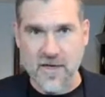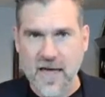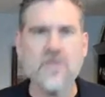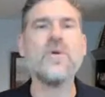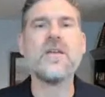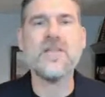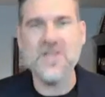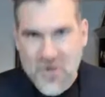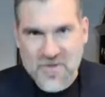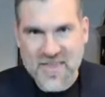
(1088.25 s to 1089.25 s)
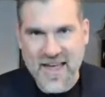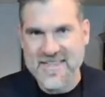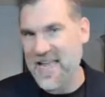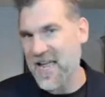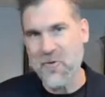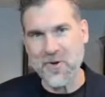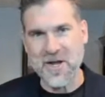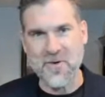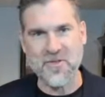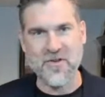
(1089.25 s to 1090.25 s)
Yes, we could use that to help when
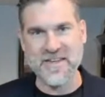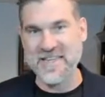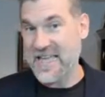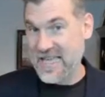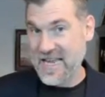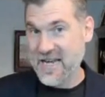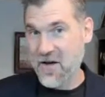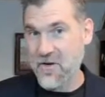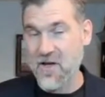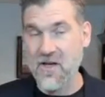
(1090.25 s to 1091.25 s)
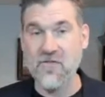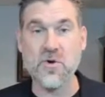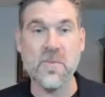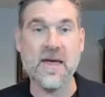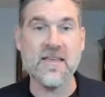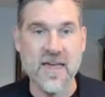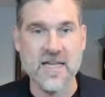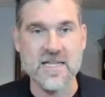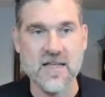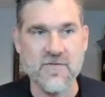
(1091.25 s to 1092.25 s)
I was creating a keynote for one of my
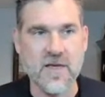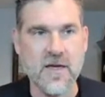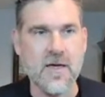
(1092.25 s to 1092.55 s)
executives,